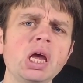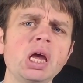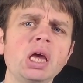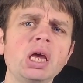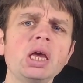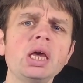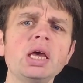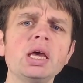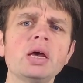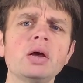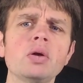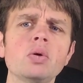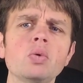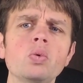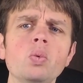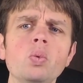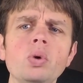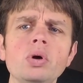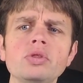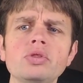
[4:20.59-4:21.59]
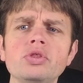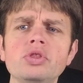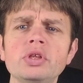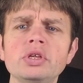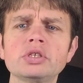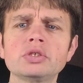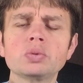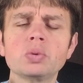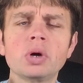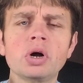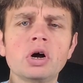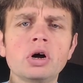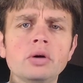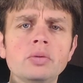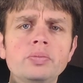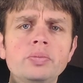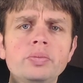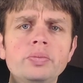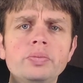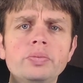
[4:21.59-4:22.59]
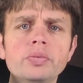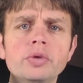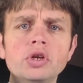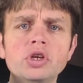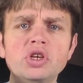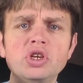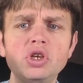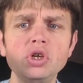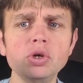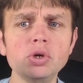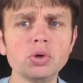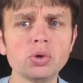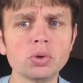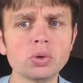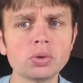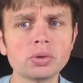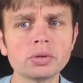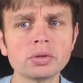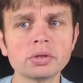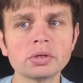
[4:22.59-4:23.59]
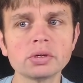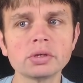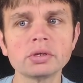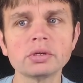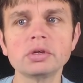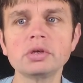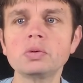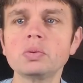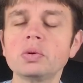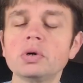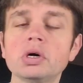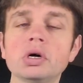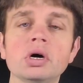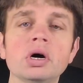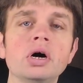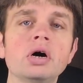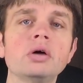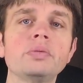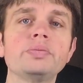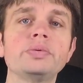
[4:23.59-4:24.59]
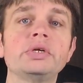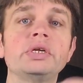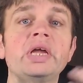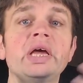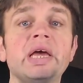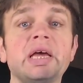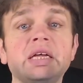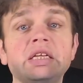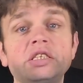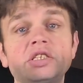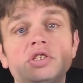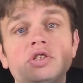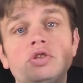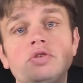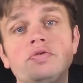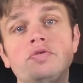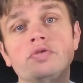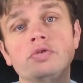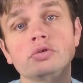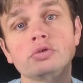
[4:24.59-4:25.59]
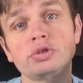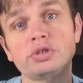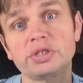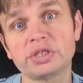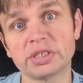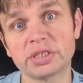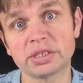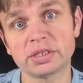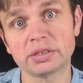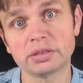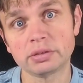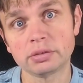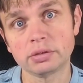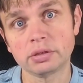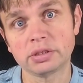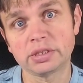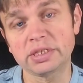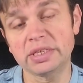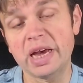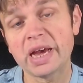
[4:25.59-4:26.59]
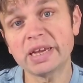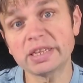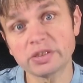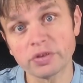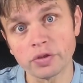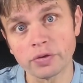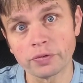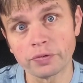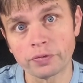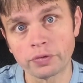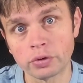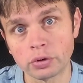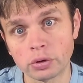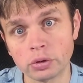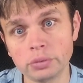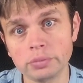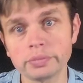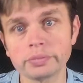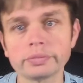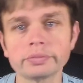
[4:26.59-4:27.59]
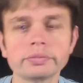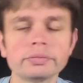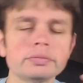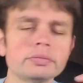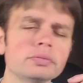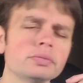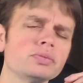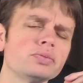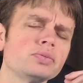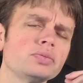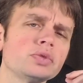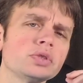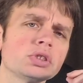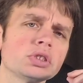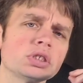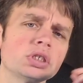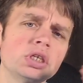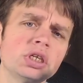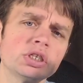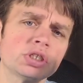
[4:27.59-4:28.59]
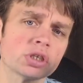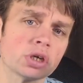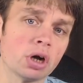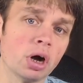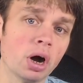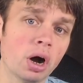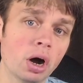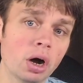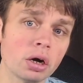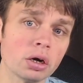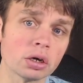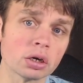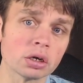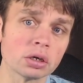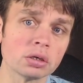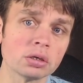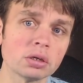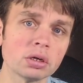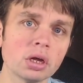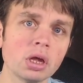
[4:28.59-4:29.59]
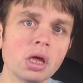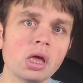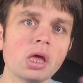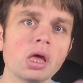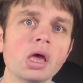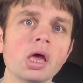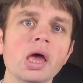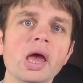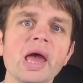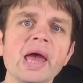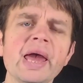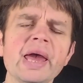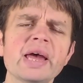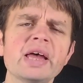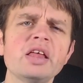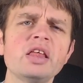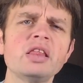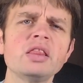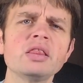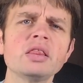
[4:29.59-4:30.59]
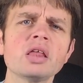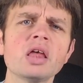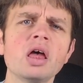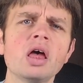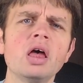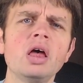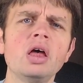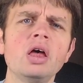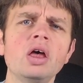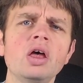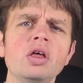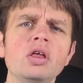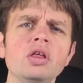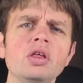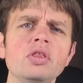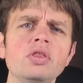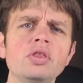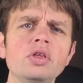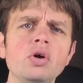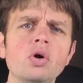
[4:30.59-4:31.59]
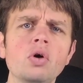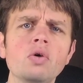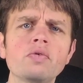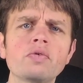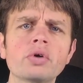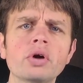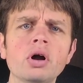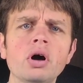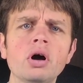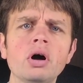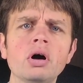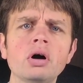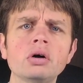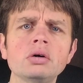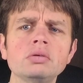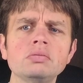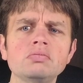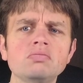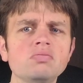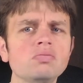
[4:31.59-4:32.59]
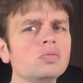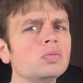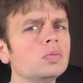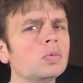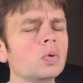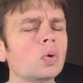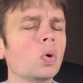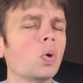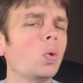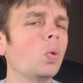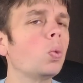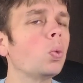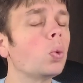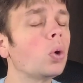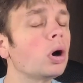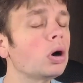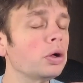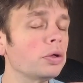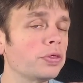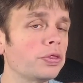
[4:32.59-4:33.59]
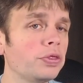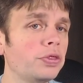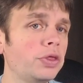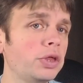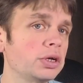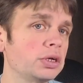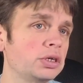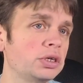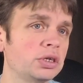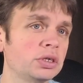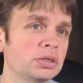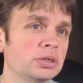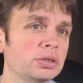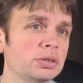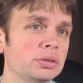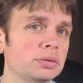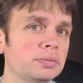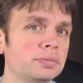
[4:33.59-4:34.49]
And what this will help do, it will help enhance the fruits, the size of the fruit, its color, and the overall wall thickness.